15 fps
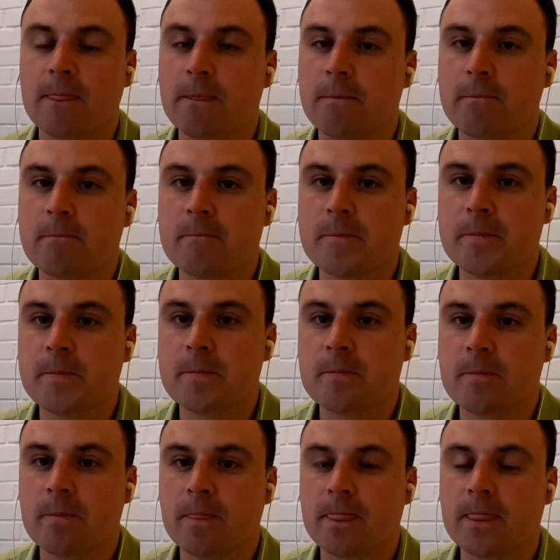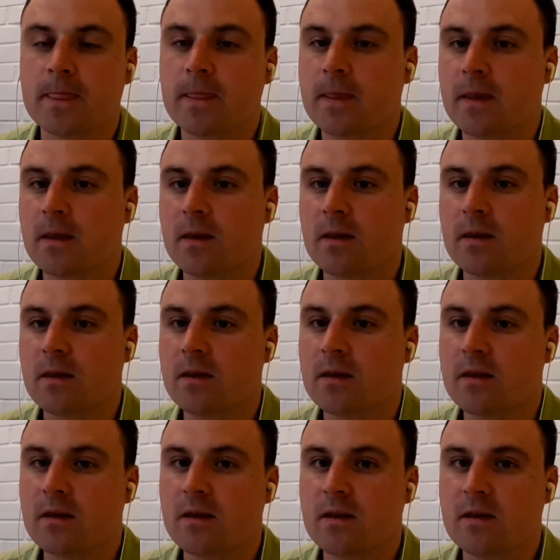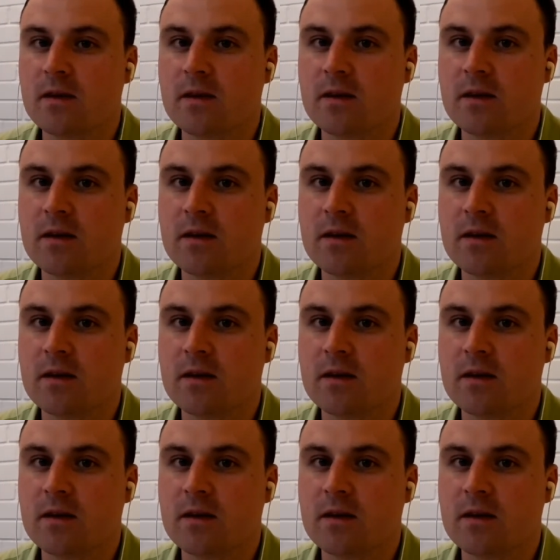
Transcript: Okay. Turn off my